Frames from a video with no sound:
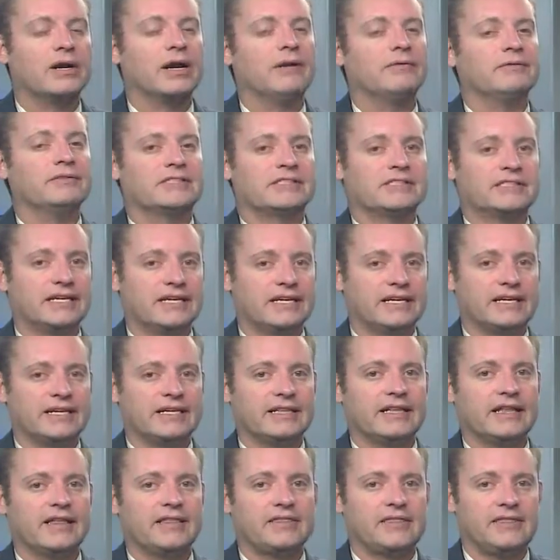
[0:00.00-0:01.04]
when I was sitting
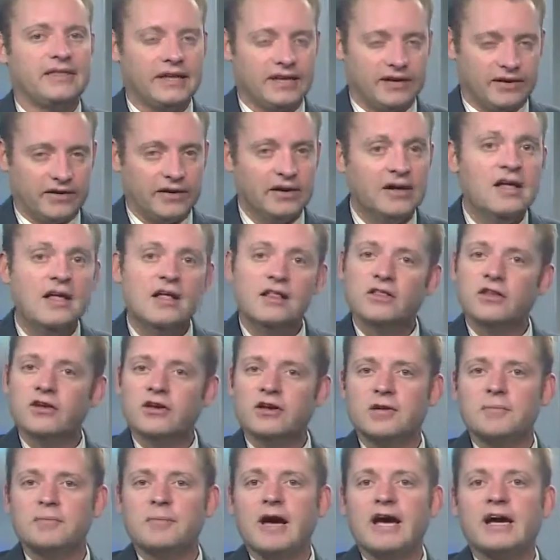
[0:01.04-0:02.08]
in the theater.
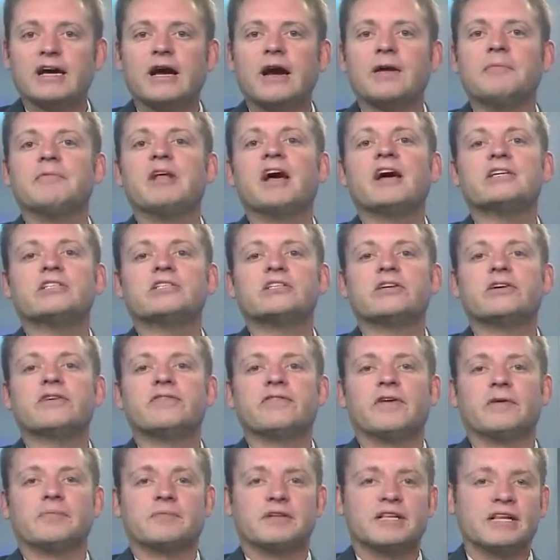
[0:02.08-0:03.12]
Looking back, I'm not not sure
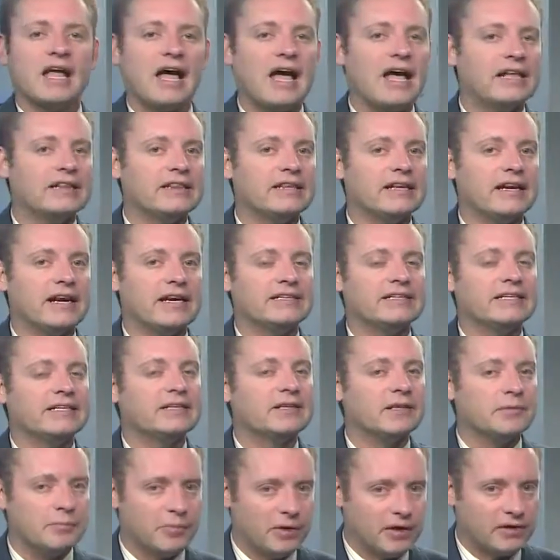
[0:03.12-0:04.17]
if I'm glad that I
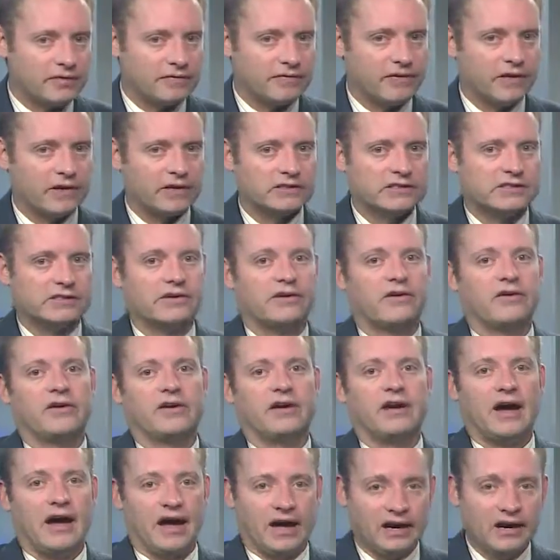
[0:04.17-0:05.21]
did the book first or
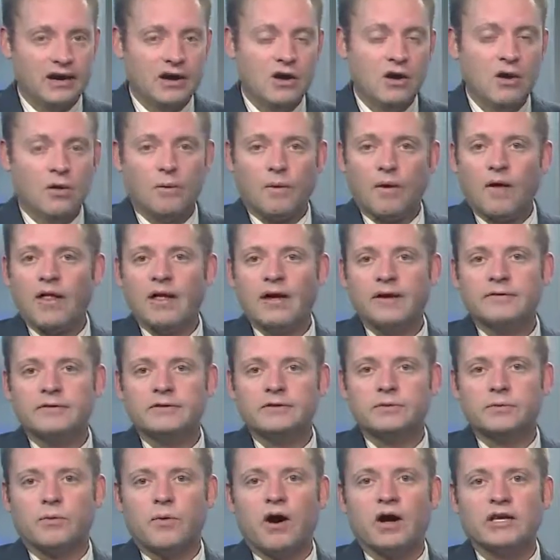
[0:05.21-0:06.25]
not. While I
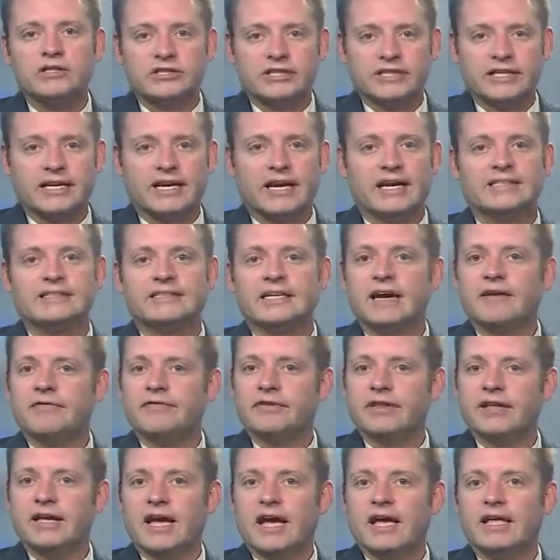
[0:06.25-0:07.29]
was watching it, I
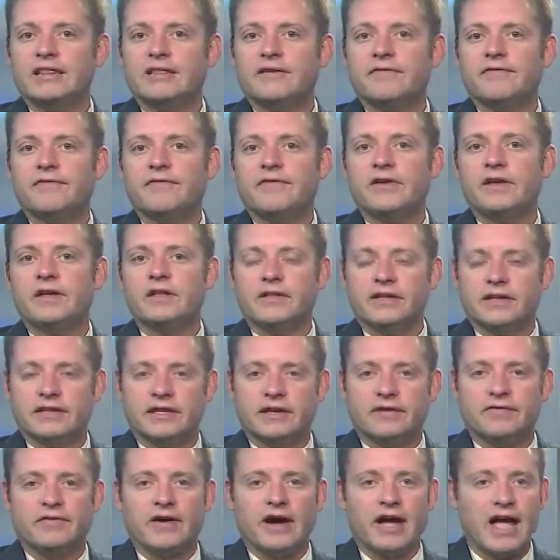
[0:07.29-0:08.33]
definitely had the feeling
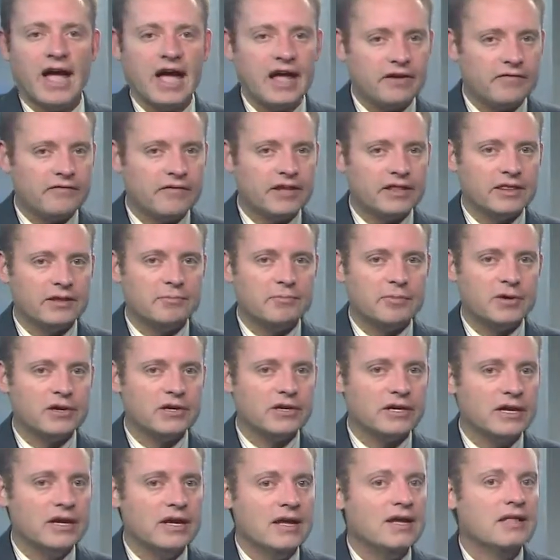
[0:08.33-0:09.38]
that if I hadn't read the
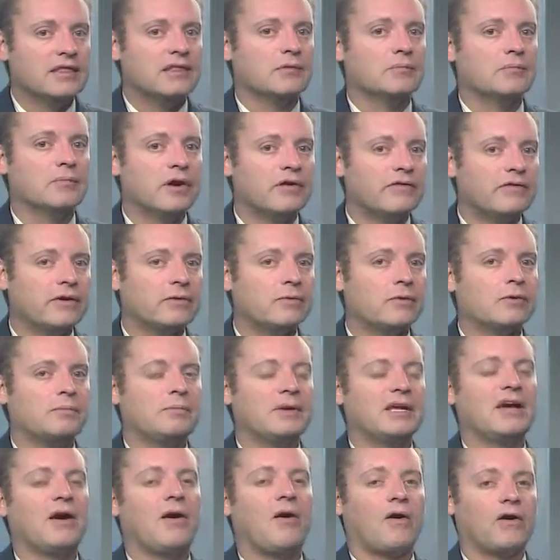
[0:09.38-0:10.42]
book, the movie
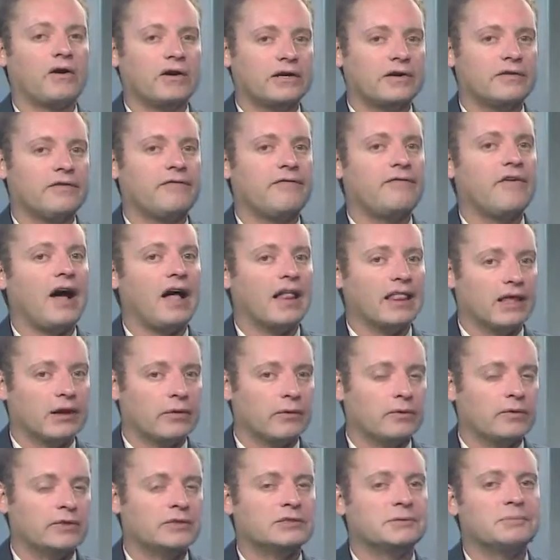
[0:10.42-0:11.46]
would be hard to
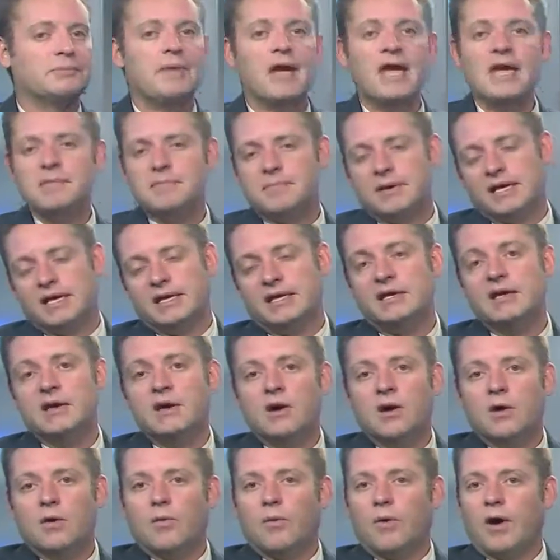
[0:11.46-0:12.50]
follow, which may be
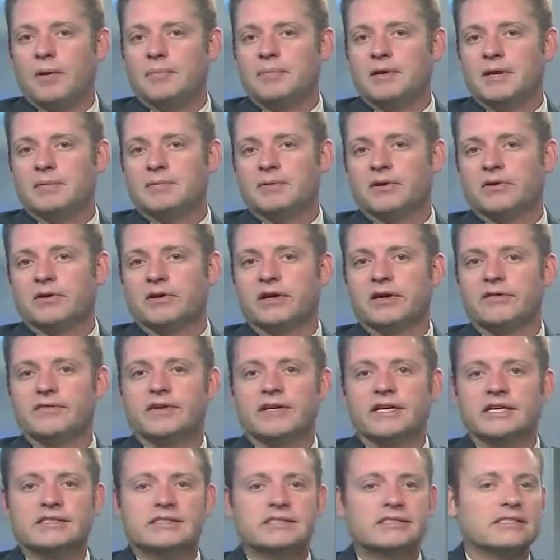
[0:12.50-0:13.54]
why people are
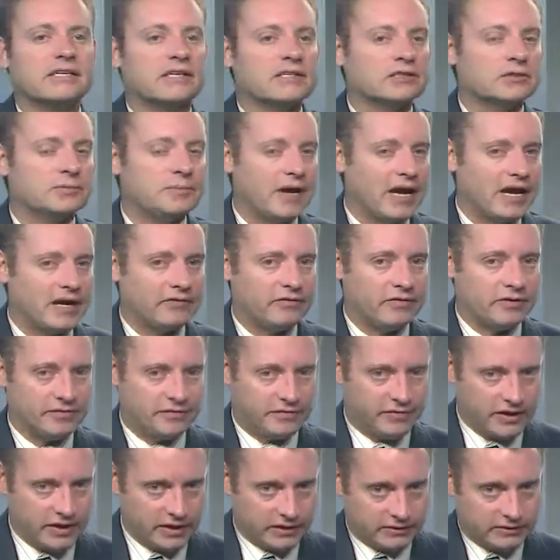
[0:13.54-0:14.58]
giving it such bad
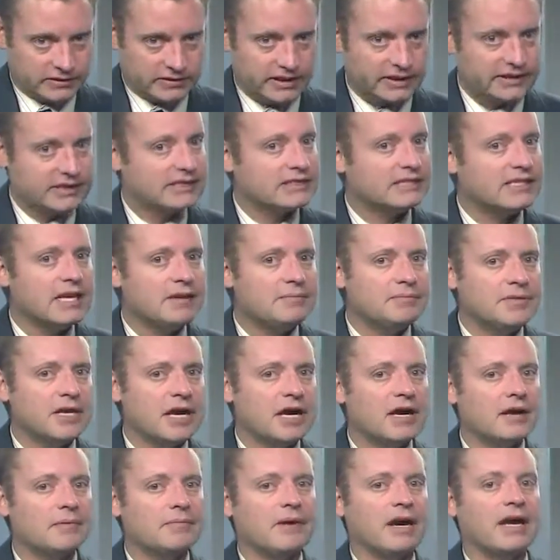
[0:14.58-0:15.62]
reviews. At the same
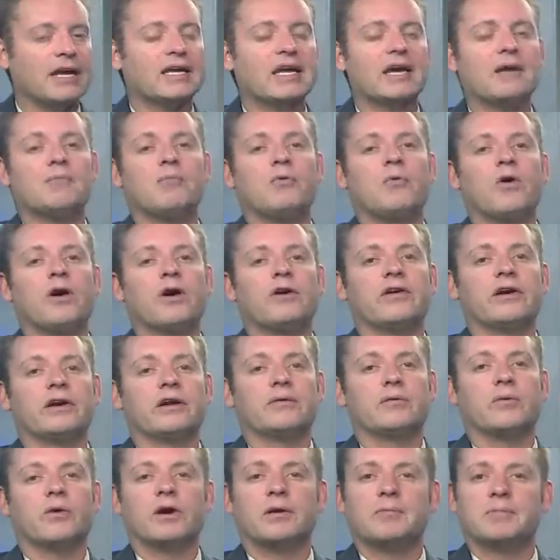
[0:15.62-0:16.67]
time, I kept
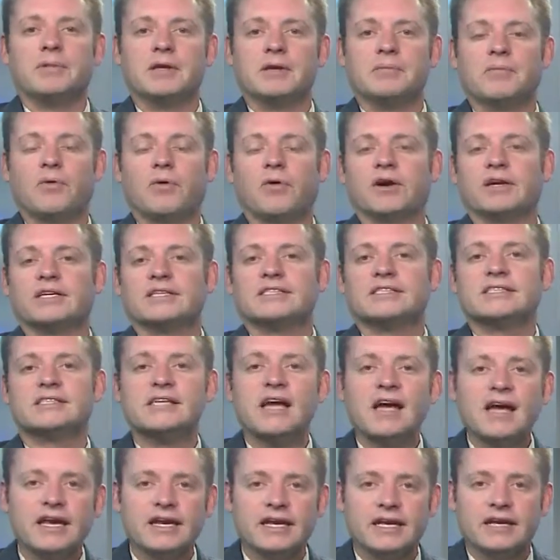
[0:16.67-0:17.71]
wondering would it be more
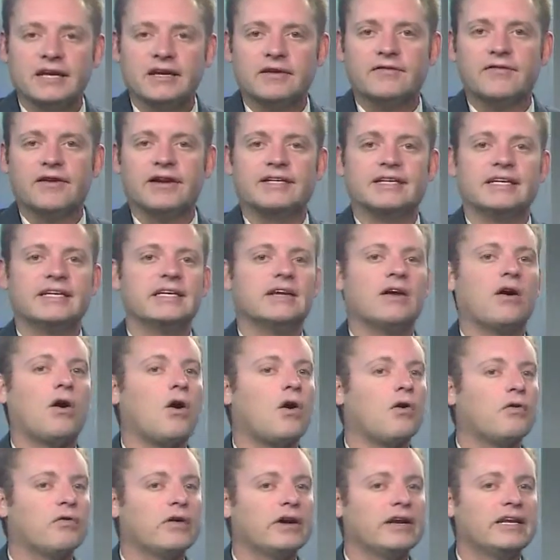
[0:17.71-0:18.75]
exciting if I didn't
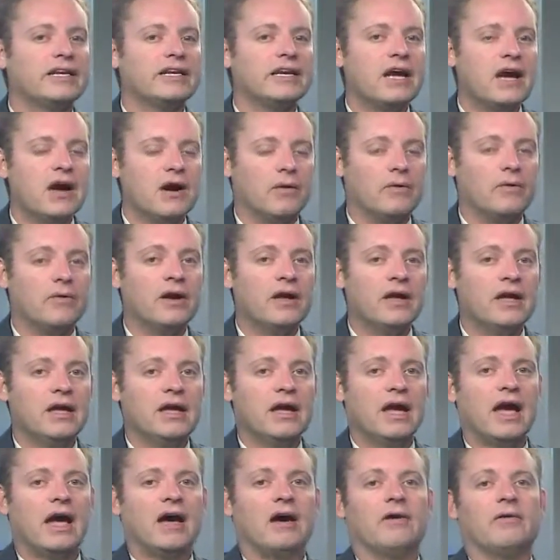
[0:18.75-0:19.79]
already know
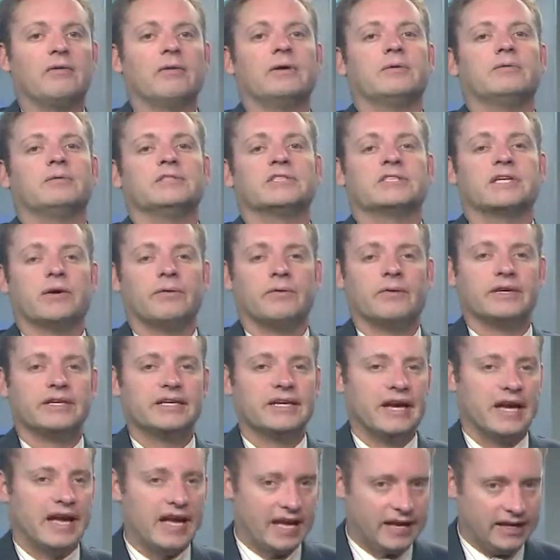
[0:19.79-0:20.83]
how it was
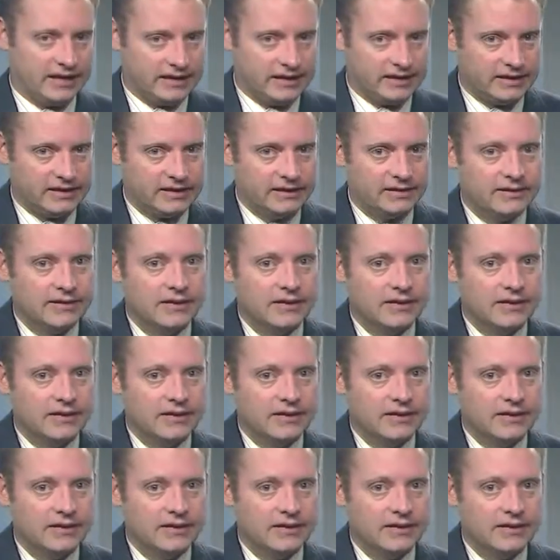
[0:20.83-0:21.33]
going to end.